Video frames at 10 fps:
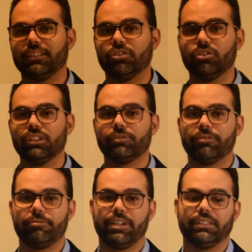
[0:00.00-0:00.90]
in two
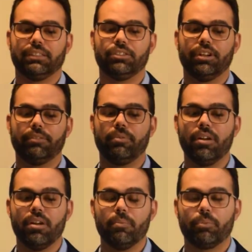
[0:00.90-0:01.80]
different phases. You have
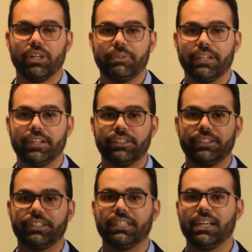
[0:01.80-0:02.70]
preliminary
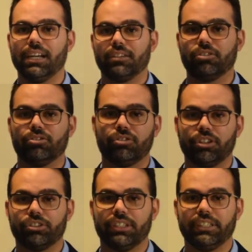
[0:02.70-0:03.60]
engineering and
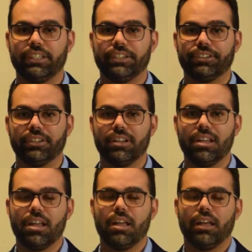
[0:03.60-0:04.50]
construction engineering.
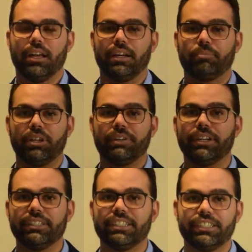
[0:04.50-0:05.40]
Preliminary
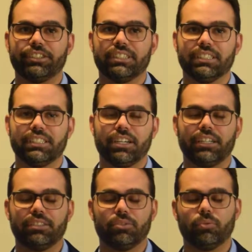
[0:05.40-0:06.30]
engineering
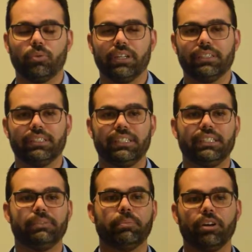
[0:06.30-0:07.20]
starts when
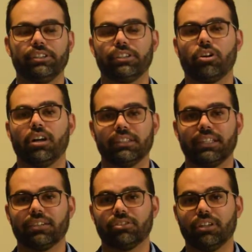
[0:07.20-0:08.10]
the partner
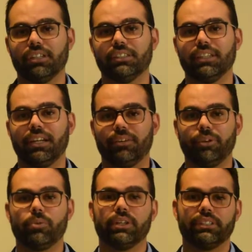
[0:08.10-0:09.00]
contacts us and
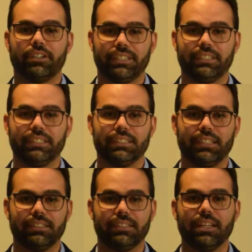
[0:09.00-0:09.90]
requests our
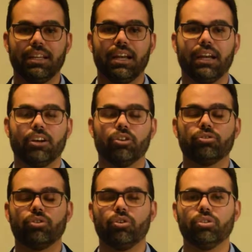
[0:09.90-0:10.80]
assistance, and
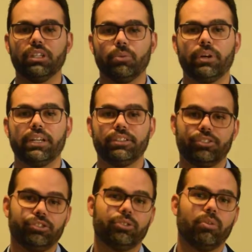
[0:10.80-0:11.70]
goes all the way
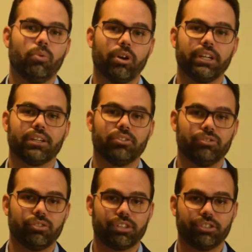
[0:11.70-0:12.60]
to you award a
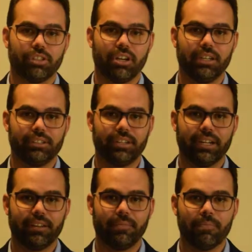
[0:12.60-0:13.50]
construction contract.
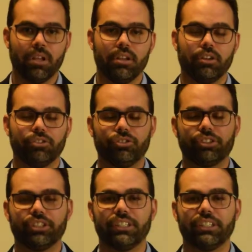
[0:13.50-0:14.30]
Construction